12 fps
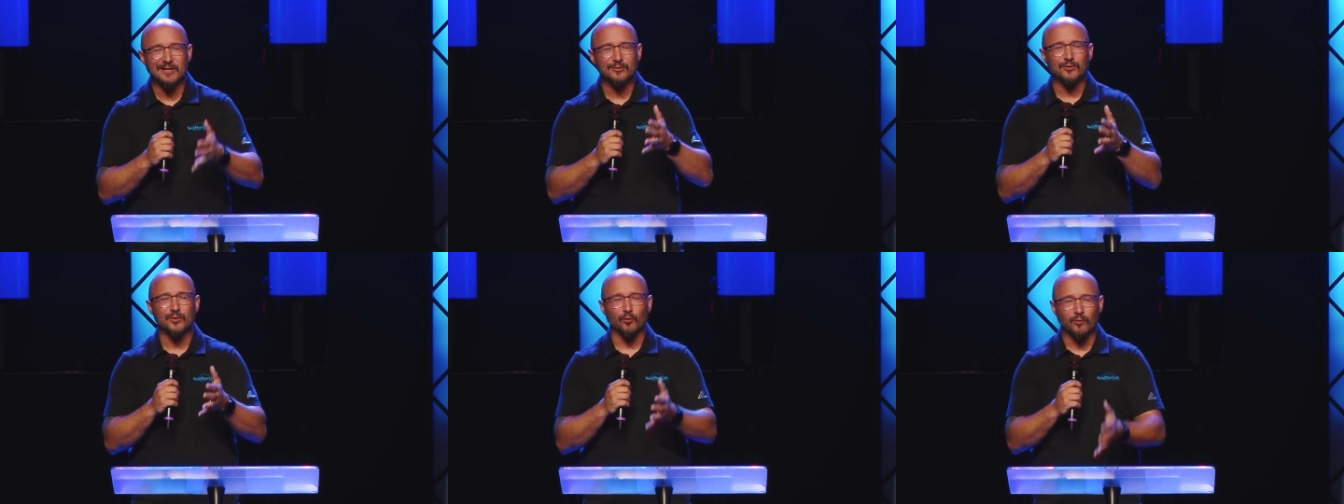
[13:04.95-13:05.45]

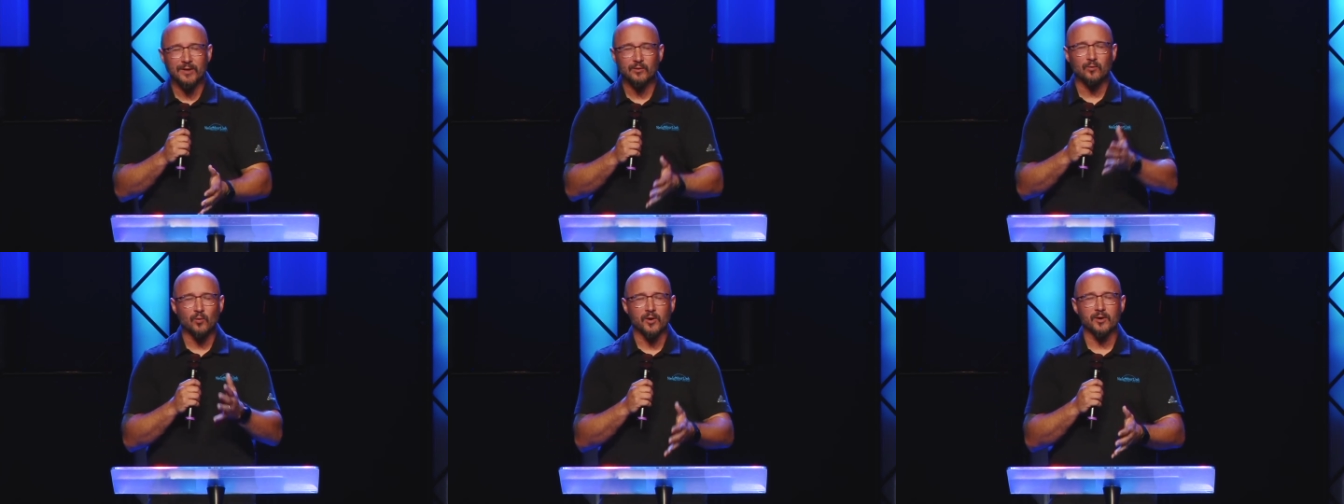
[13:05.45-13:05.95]
through the
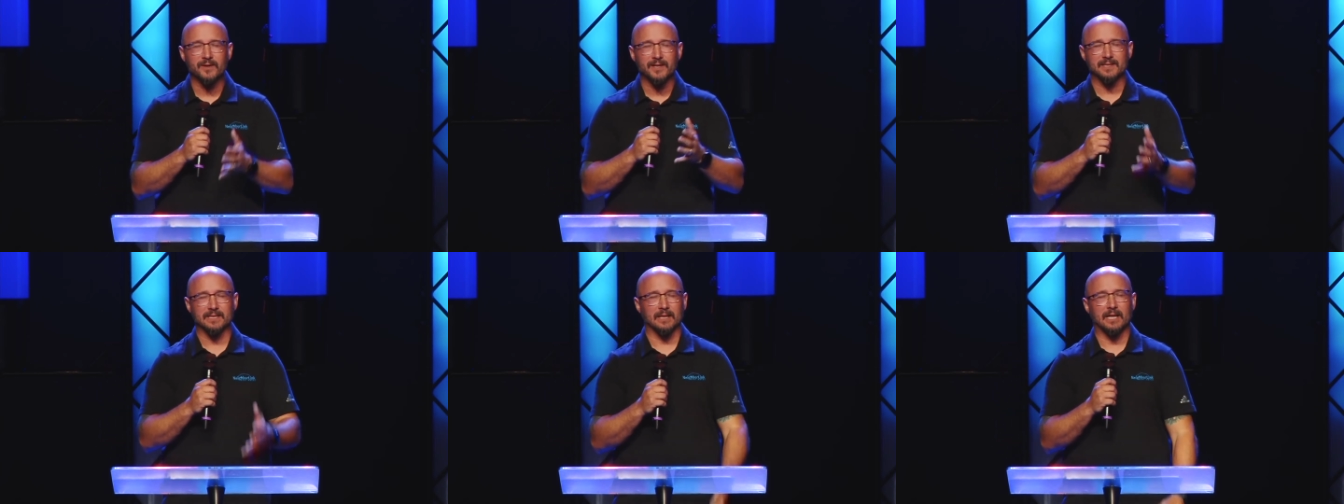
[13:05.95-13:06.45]
written word that
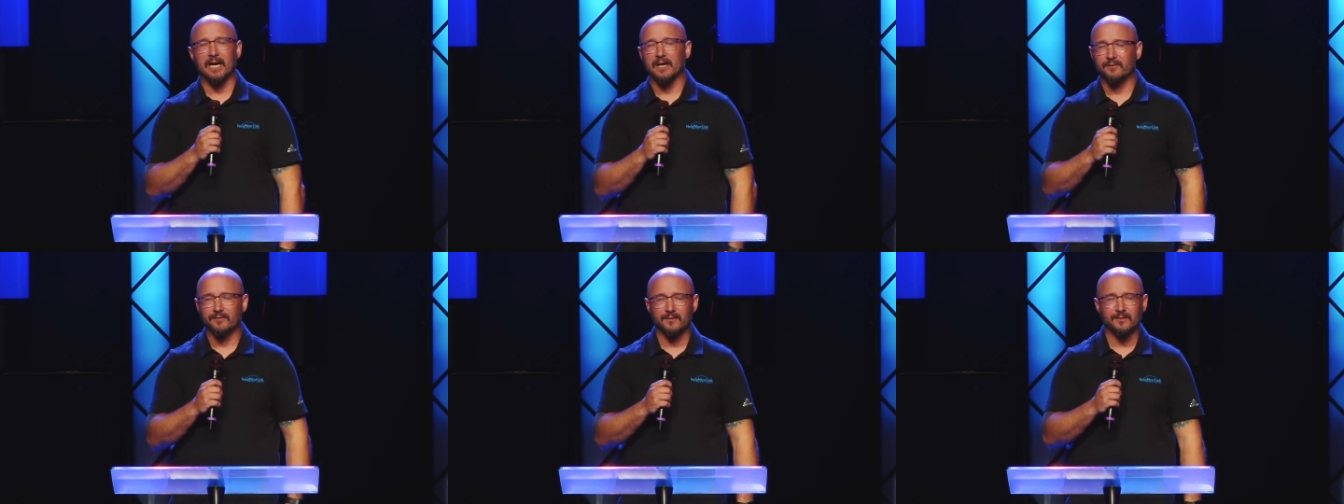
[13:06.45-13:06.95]
is
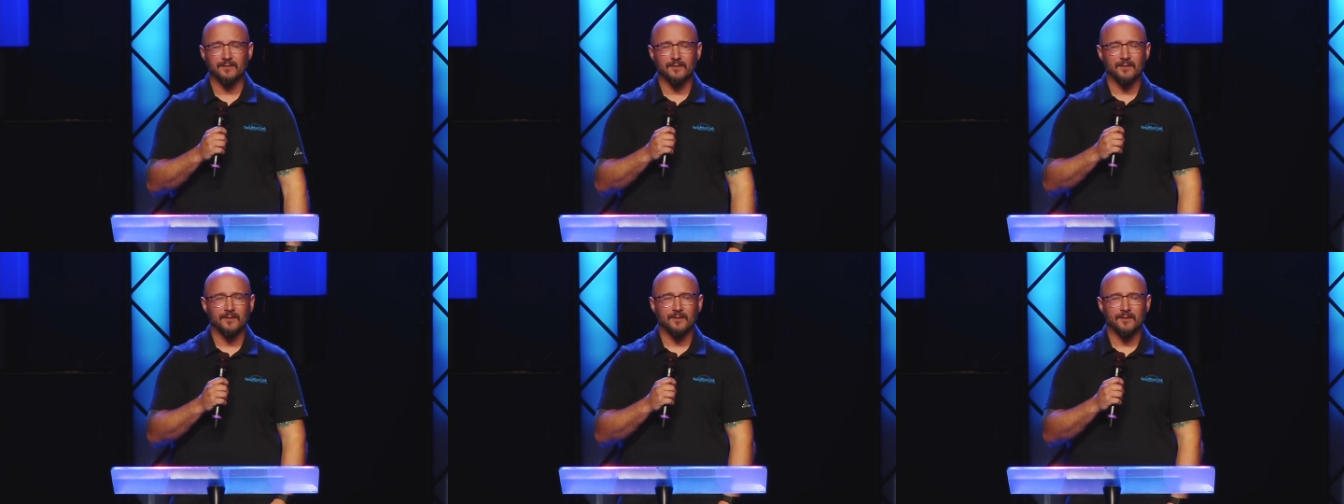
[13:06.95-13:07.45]
alive.
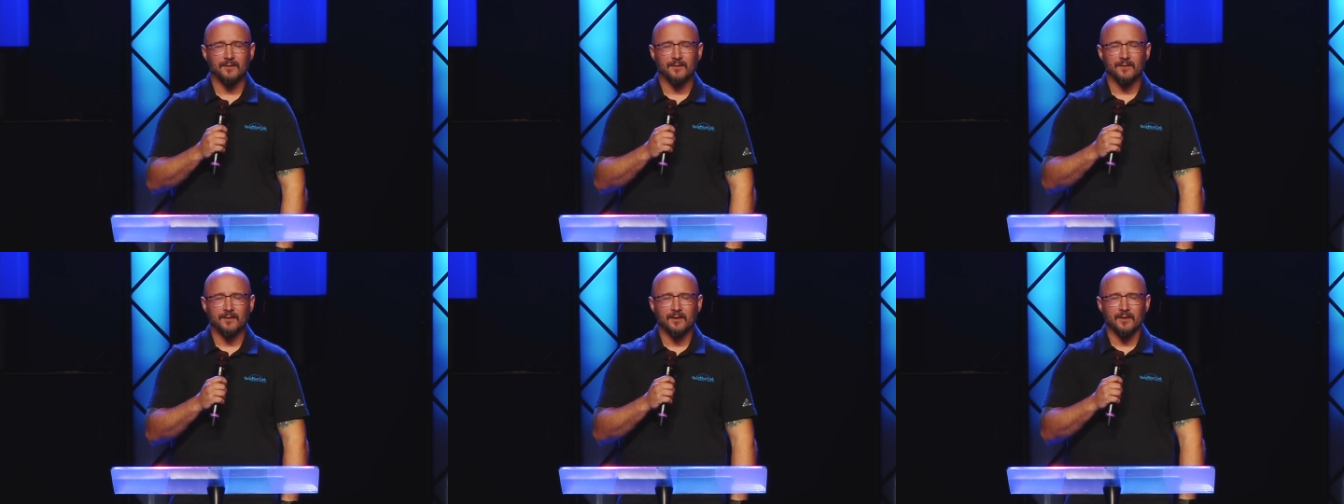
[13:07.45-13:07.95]

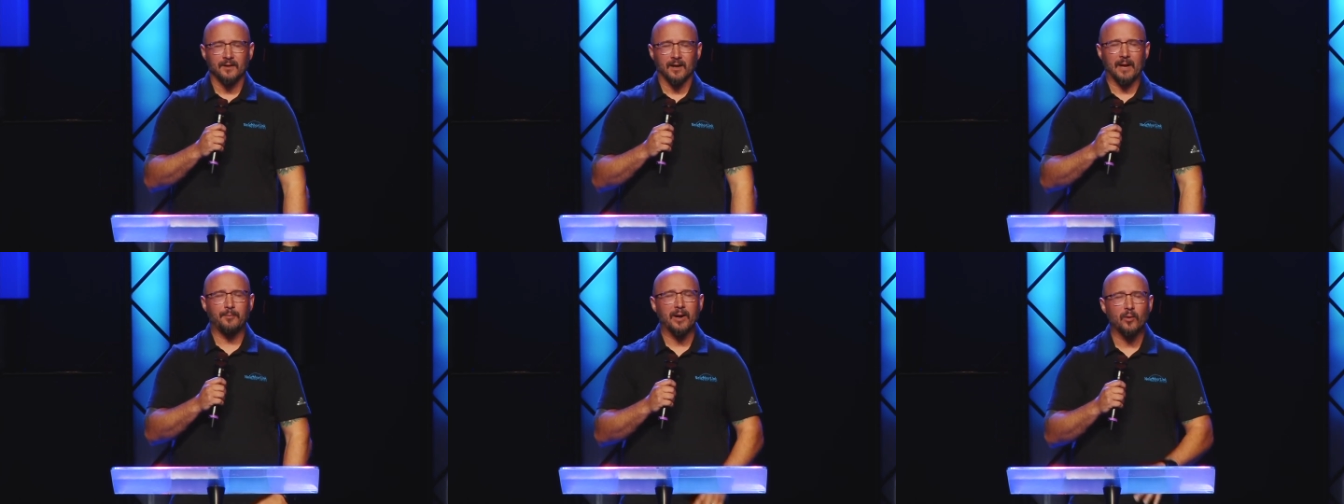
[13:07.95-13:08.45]

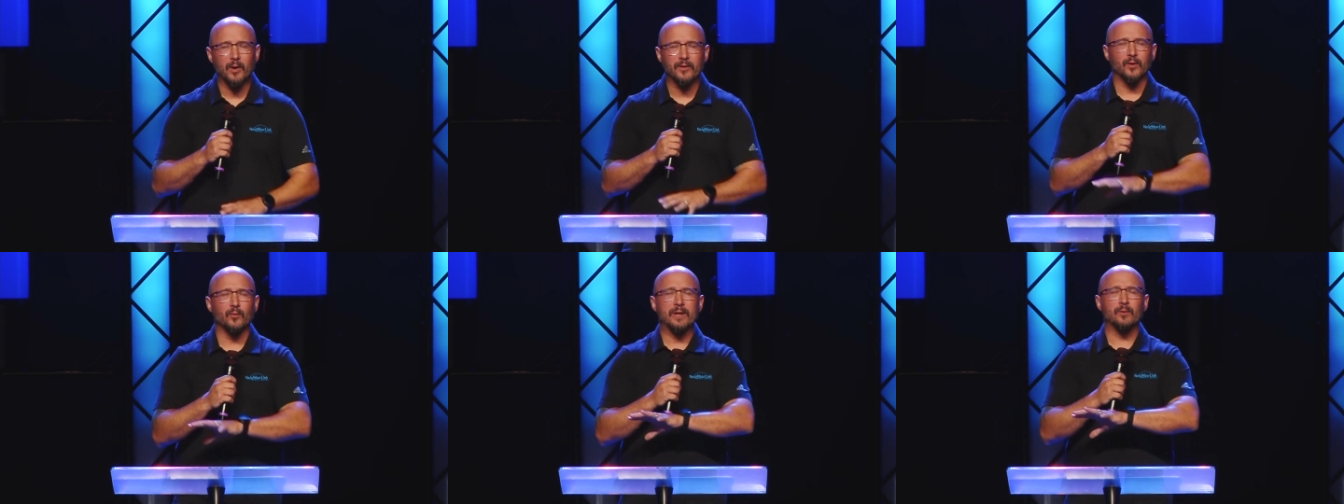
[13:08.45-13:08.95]
I pray
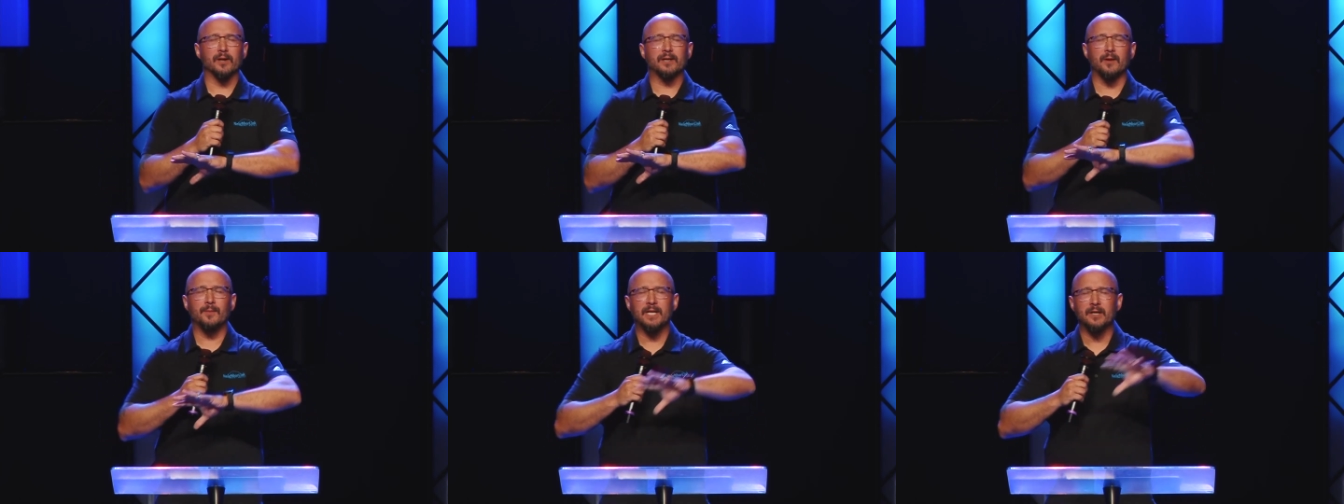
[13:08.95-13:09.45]
whether we were
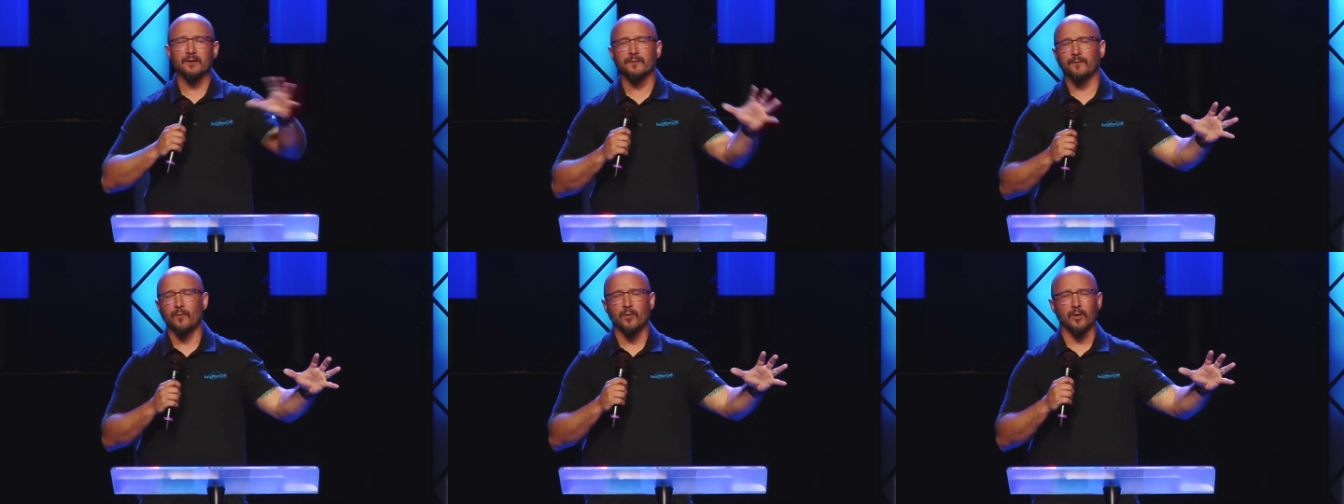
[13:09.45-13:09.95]
coming here
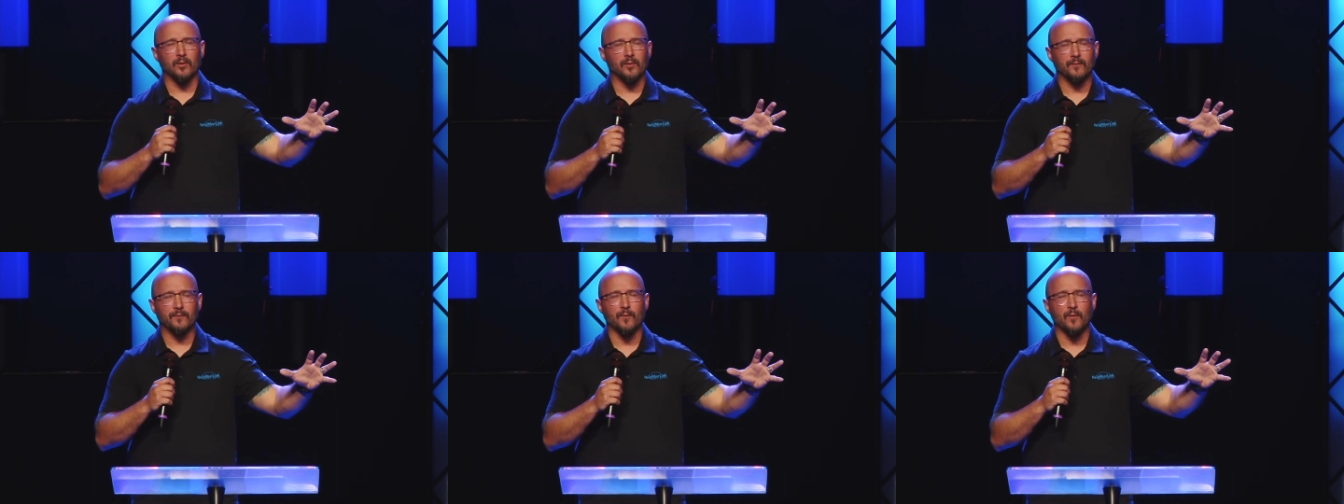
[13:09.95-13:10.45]
for,
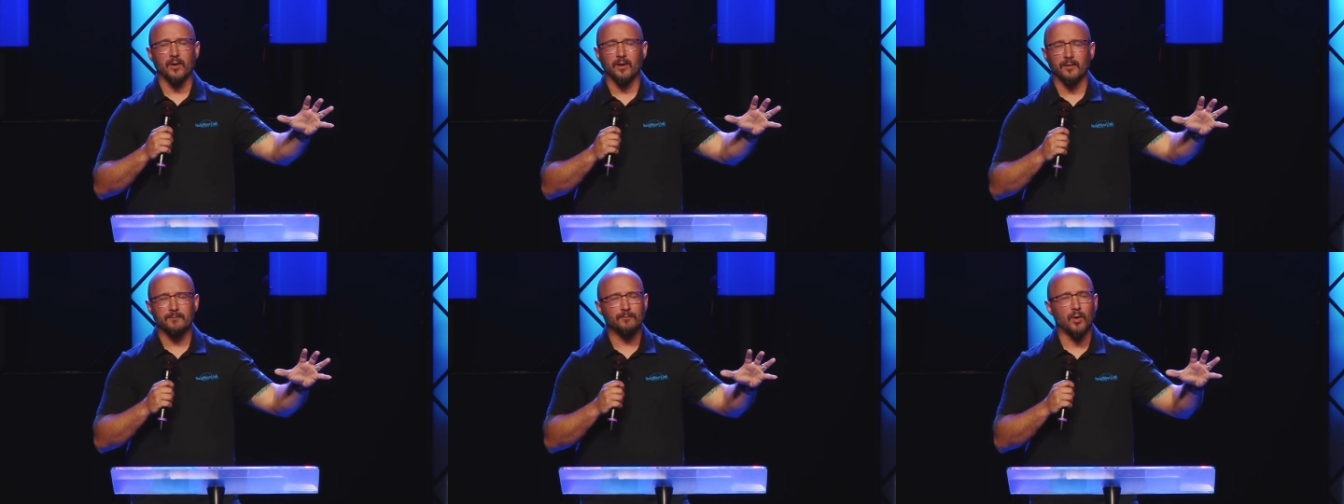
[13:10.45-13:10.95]

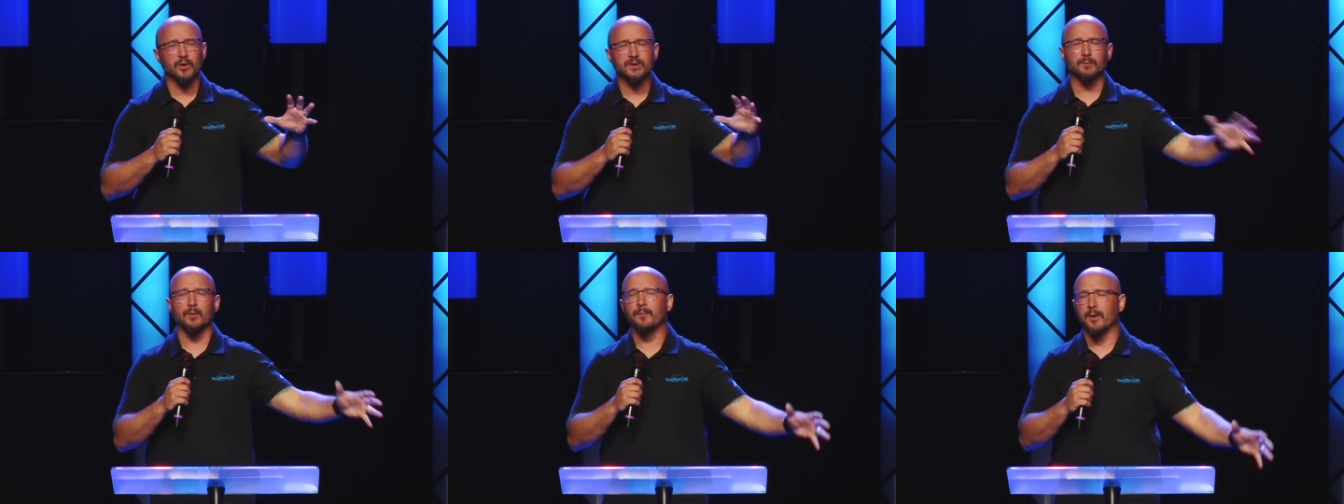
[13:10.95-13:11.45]
for
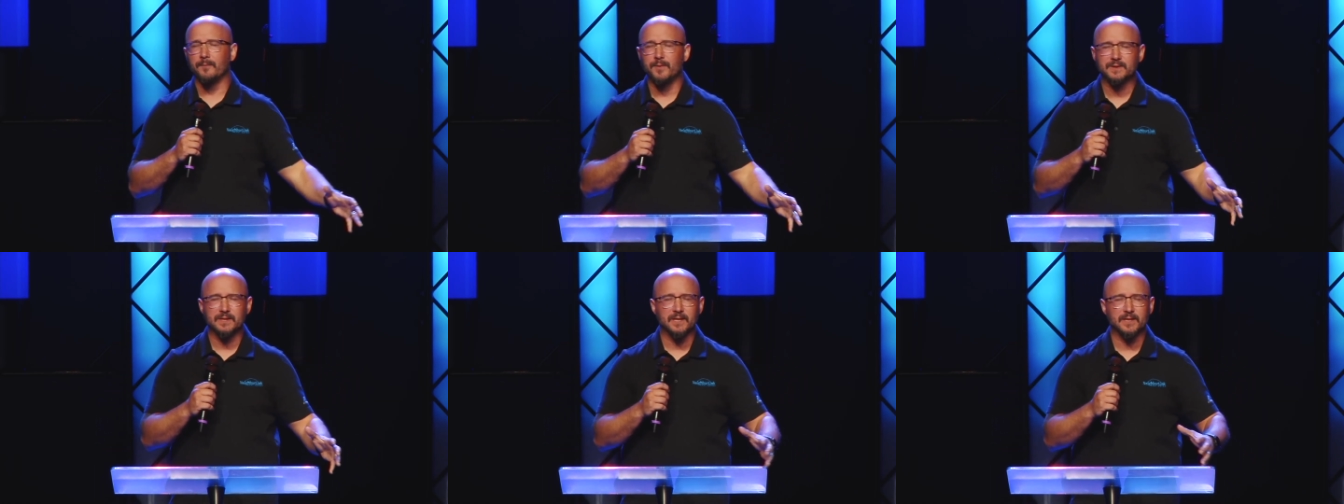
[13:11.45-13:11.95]
multiple
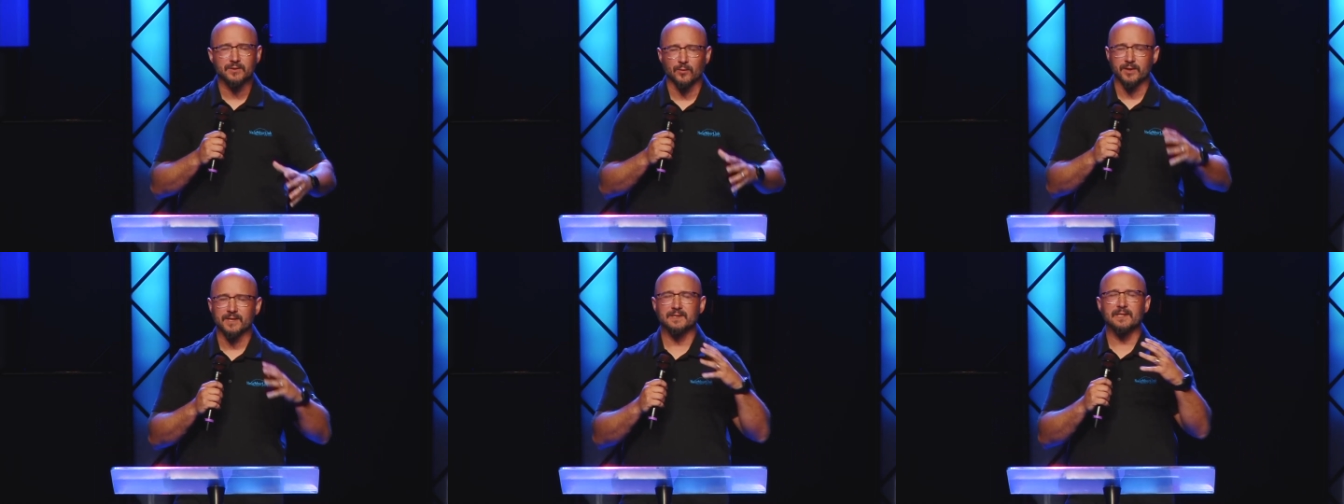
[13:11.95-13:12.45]
purposes
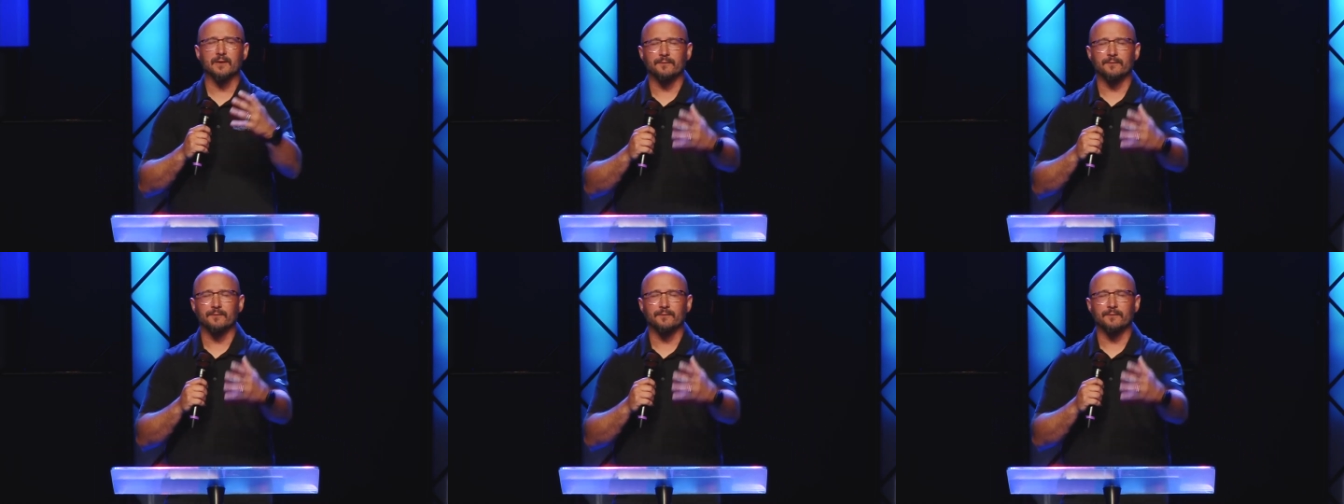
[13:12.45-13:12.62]
or to see a